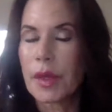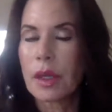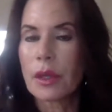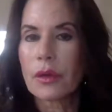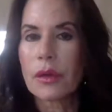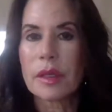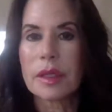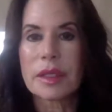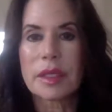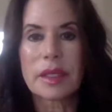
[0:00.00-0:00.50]

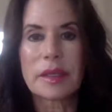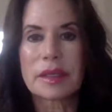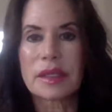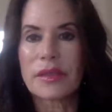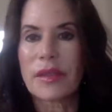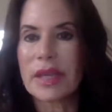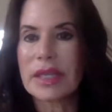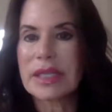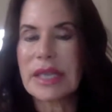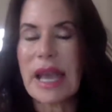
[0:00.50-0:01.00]
Creatine's
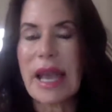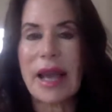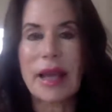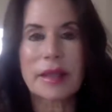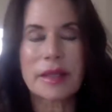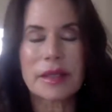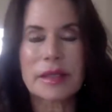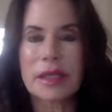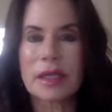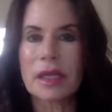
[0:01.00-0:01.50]

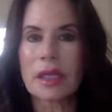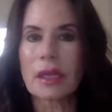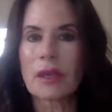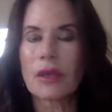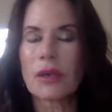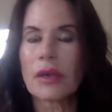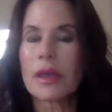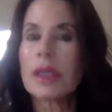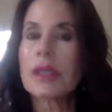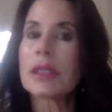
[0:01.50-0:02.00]
fantastic, and
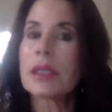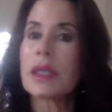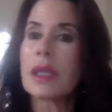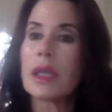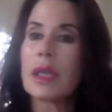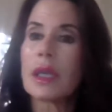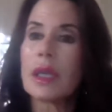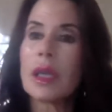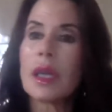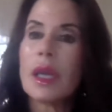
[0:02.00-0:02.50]

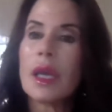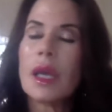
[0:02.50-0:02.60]
creatine